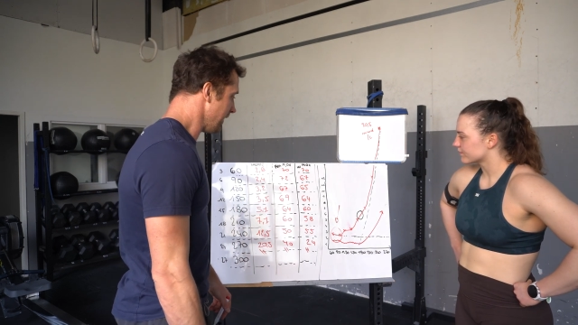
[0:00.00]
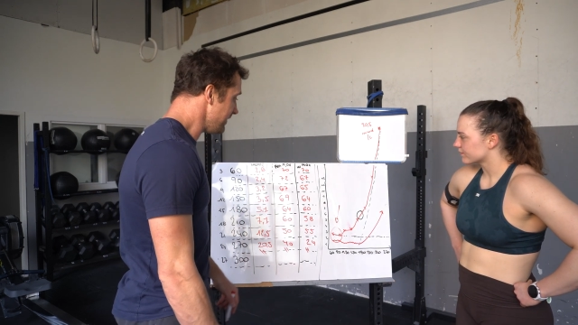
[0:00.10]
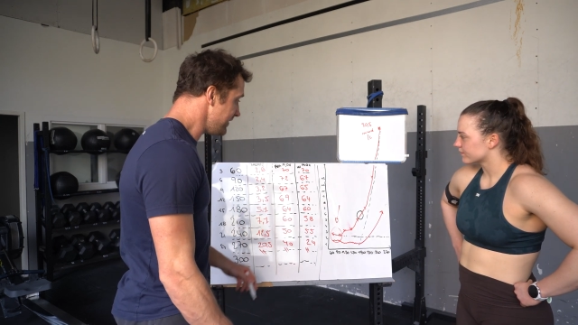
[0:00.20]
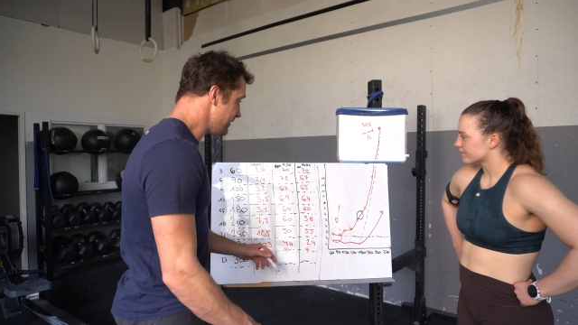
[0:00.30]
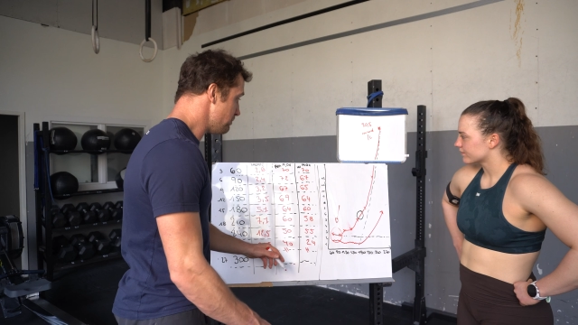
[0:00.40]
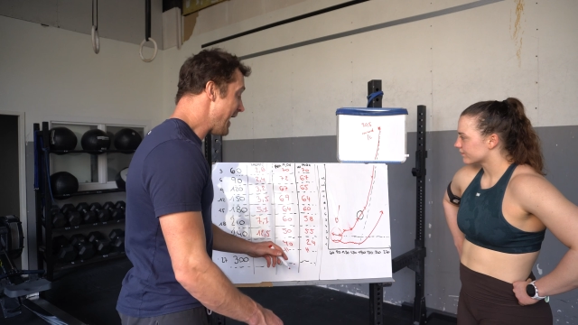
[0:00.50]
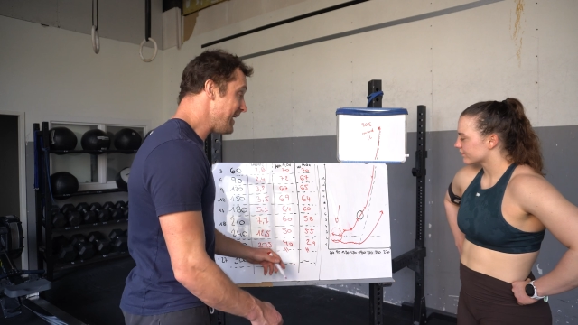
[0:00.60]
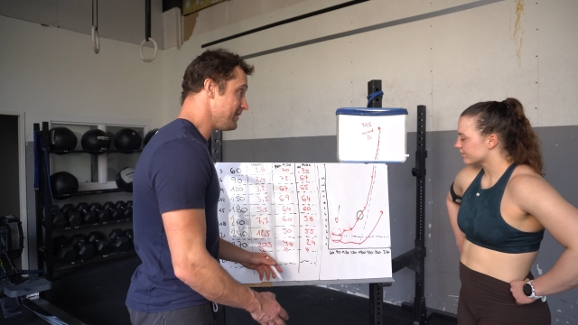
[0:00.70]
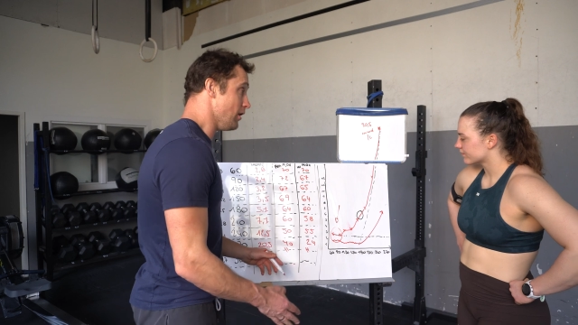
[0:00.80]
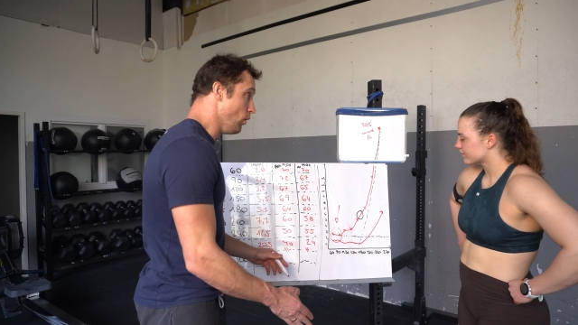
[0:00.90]
Speaker 1: Is this
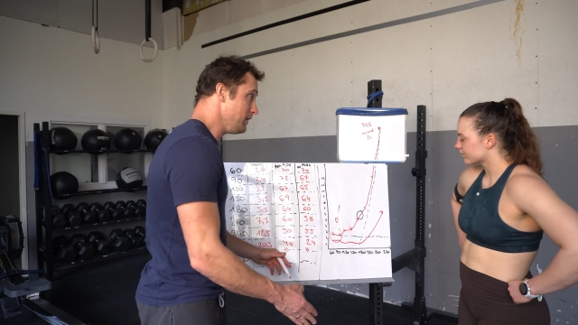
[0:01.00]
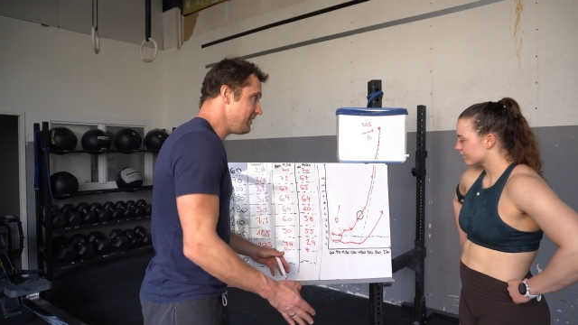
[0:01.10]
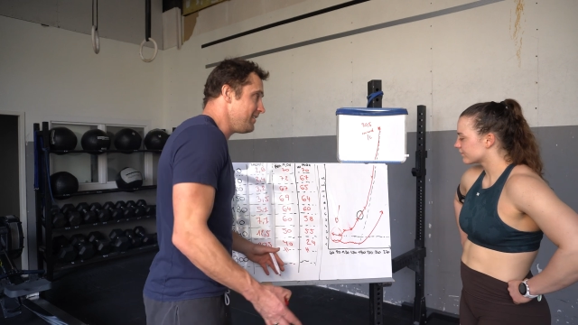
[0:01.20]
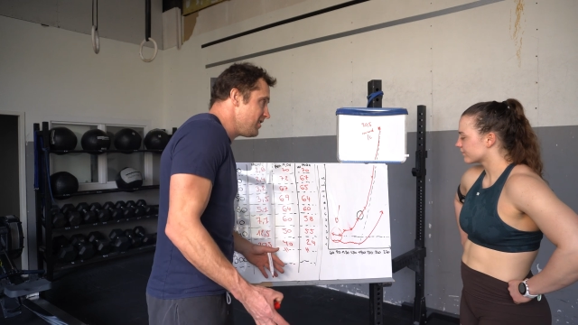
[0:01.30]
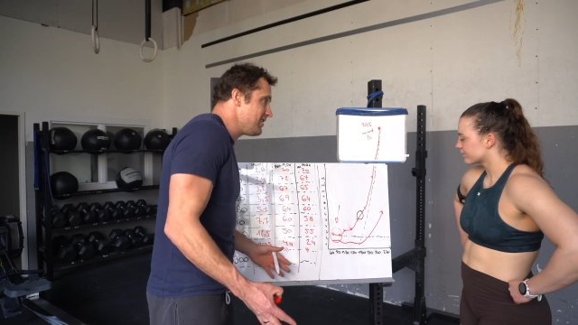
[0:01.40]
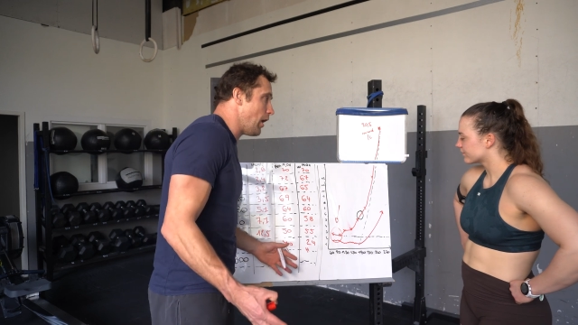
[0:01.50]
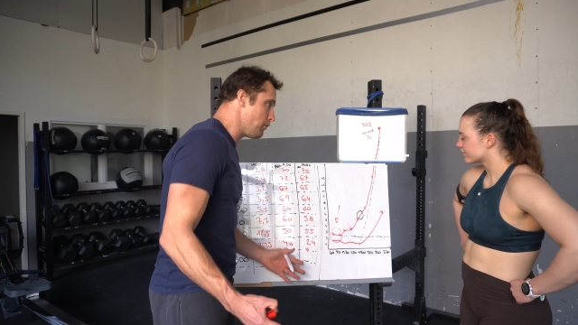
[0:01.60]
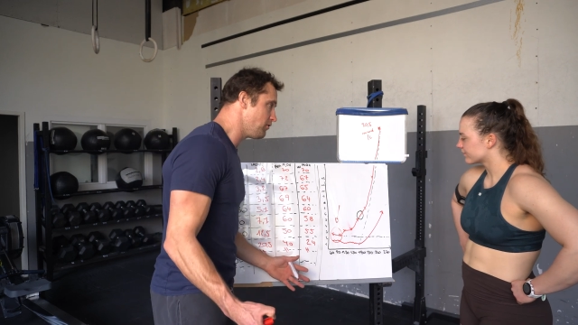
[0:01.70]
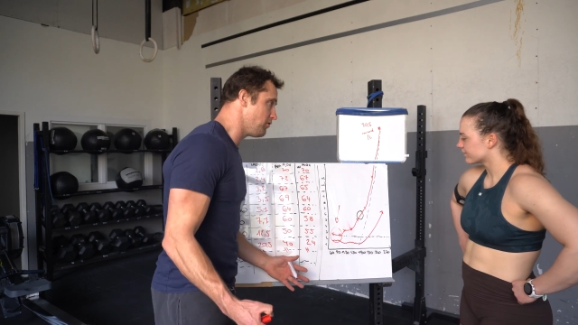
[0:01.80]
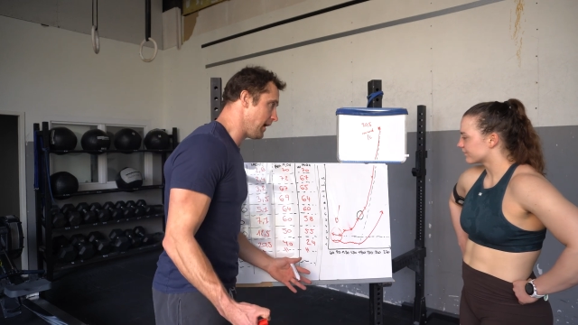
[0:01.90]
bad? No, this is just how
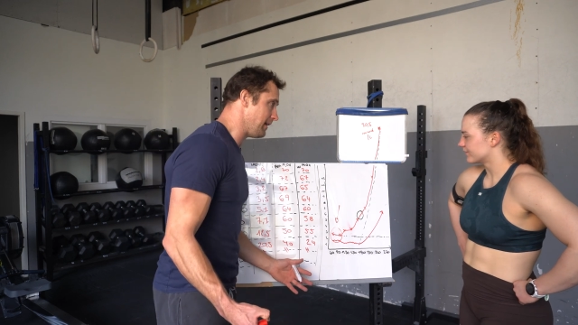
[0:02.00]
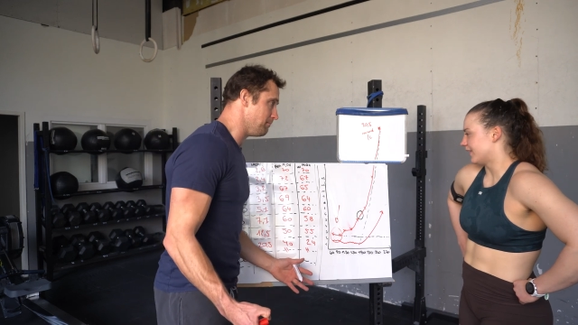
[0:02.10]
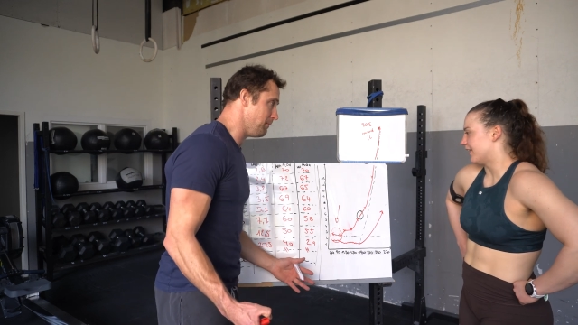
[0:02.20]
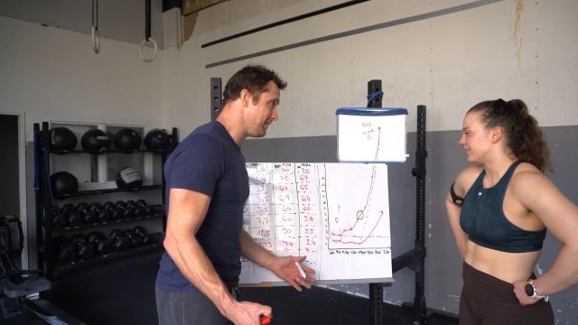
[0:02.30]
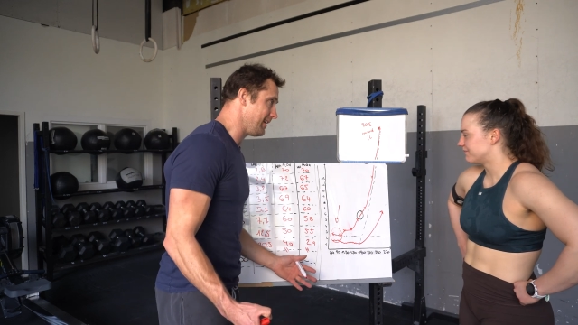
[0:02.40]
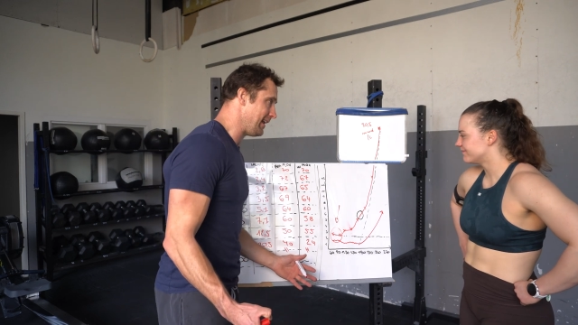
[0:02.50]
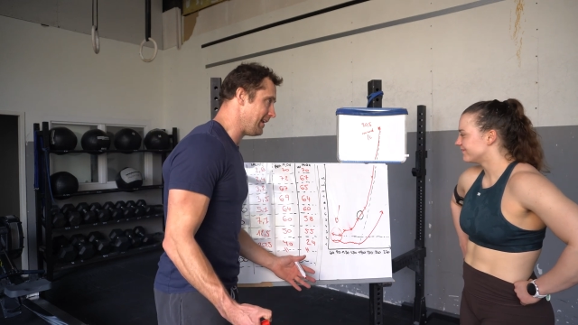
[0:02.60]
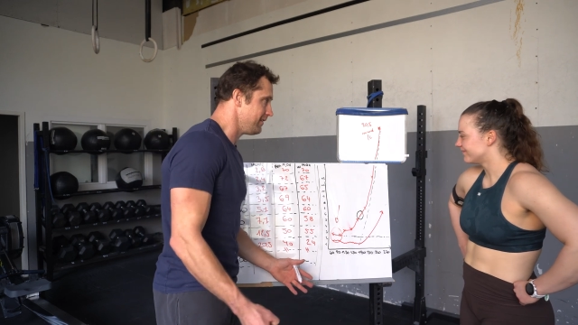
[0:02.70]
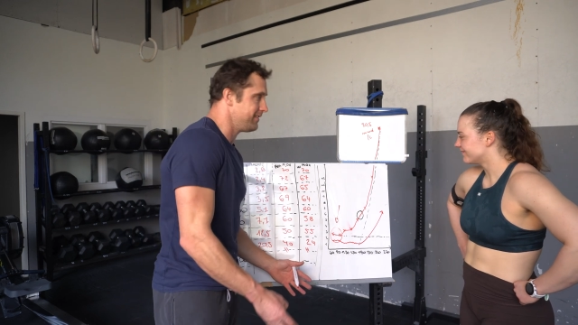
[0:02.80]
you train, yeah. basically.